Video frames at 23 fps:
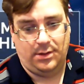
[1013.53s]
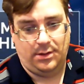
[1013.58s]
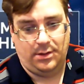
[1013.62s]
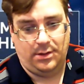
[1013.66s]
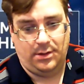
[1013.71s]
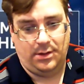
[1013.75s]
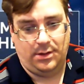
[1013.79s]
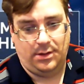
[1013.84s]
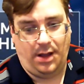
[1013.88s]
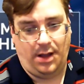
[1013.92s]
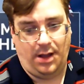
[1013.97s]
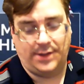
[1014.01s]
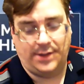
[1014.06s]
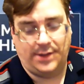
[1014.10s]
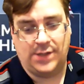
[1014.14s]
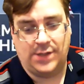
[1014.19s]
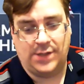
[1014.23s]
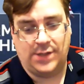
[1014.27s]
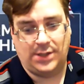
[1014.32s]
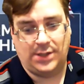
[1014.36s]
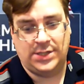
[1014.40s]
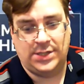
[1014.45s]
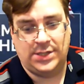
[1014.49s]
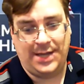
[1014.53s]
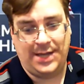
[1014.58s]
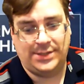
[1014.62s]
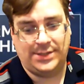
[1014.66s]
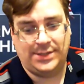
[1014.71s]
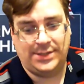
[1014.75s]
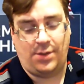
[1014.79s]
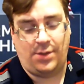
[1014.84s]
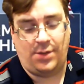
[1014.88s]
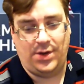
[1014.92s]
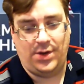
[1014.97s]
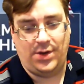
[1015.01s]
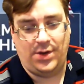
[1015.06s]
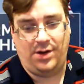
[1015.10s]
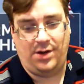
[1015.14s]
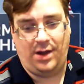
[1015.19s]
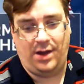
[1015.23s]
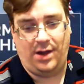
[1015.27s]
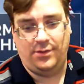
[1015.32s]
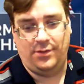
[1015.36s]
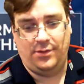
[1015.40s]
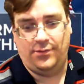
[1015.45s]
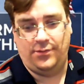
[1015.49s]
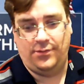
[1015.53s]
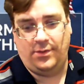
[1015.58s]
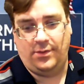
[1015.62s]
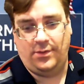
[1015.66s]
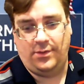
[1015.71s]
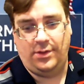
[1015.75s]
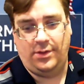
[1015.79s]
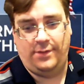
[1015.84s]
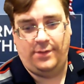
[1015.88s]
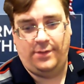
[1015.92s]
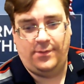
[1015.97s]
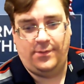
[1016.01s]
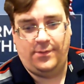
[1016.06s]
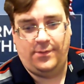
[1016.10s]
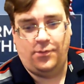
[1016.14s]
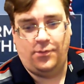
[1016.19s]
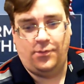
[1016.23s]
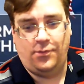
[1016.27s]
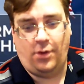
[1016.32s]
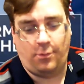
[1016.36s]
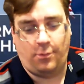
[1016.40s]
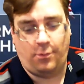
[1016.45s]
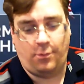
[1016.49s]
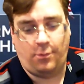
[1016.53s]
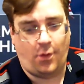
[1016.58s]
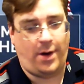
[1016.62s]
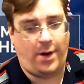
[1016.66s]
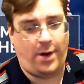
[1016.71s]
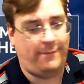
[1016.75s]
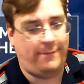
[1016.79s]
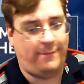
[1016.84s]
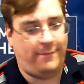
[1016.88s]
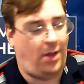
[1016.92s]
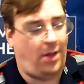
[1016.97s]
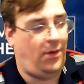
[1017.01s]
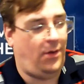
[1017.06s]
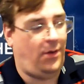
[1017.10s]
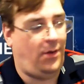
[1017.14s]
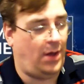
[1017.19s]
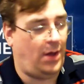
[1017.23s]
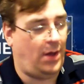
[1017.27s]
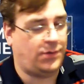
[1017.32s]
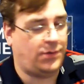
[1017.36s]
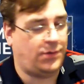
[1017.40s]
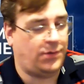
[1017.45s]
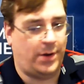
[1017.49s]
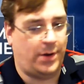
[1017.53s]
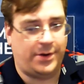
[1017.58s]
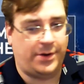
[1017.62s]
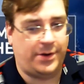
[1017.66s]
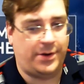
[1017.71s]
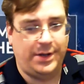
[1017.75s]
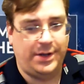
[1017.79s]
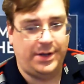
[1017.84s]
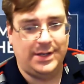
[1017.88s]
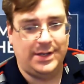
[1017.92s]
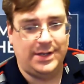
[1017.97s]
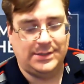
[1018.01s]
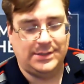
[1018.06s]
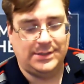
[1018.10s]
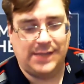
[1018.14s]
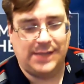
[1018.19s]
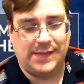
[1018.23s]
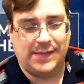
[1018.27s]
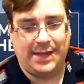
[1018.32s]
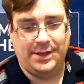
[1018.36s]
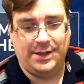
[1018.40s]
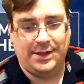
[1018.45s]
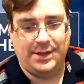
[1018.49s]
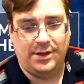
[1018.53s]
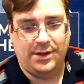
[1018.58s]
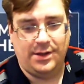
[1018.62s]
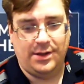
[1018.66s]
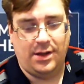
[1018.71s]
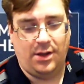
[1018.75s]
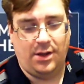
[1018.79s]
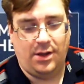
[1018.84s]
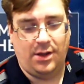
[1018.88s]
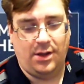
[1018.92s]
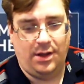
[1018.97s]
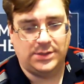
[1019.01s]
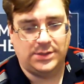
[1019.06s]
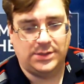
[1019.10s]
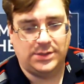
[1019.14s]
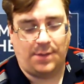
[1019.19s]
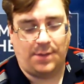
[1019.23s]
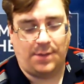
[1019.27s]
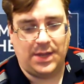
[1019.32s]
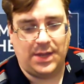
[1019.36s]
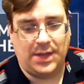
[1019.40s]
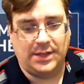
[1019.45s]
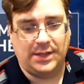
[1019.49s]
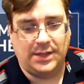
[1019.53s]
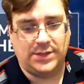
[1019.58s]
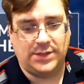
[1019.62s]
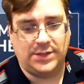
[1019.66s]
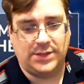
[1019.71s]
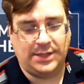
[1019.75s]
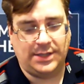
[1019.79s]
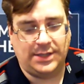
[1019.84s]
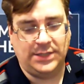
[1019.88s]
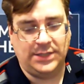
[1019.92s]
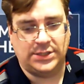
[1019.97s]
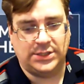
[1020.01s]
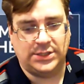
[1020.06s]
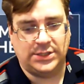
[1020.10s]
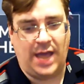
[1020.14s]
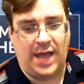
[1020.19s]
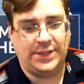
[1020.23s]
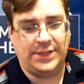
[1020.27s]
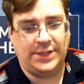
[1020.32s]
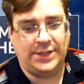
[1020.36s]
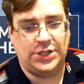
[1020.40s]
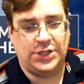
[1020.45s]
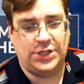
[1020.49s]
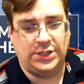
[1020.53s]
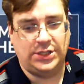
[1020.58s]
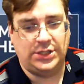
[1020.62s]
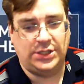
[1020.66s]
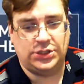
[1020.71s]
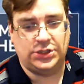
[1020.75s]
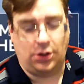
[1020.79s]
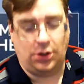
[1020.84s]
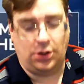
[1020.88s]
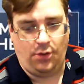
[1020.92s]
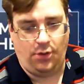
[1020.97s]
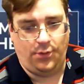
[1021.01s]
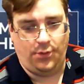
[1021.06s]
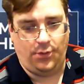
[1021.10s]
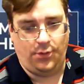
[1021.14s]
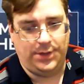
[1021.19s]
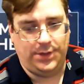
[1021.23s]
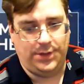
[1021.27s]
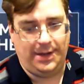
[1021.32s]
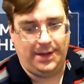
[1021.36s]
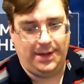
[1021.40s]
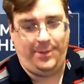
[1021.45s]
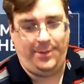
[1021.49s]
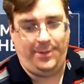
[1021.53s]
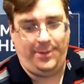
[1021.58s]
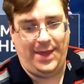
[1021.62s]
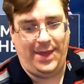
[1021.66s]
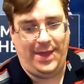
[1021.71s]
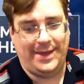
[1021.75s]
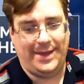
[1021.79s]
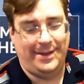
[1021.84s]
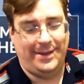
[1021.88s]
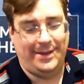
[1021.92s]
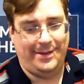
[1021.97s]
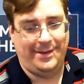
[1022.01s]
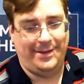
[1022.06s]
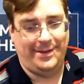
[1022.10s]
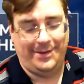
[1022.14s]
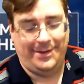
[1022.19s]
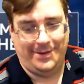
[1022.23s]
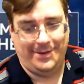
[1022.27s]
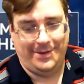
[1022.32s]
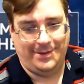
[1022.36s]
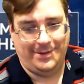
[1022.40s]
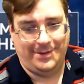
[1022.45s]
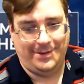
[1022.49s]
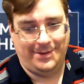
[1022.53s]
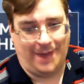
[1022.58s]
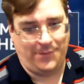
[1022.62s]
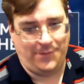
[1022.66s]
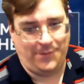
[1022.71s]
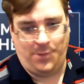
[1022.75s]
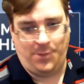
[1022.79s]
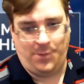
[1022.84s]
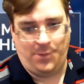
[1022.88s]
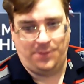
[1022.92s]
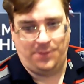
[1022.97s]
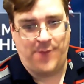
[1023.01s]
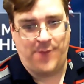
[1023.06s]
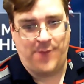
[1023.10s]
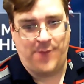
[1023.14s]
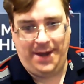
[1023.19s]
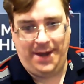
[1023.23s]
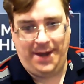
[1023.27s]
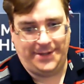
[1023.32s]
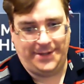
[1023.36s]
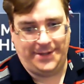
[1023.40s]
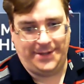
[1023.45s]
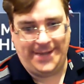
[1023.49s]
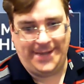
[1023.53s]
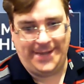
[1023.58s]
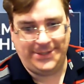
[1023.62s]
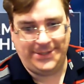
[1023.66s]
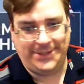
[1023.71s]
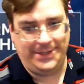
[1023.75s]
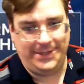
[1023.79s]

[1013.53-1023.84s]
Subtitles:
I saw today someone on a reporter I follow on Twitter said something, and he's like, this is etched in stone. And I'm like, have you been paying attention this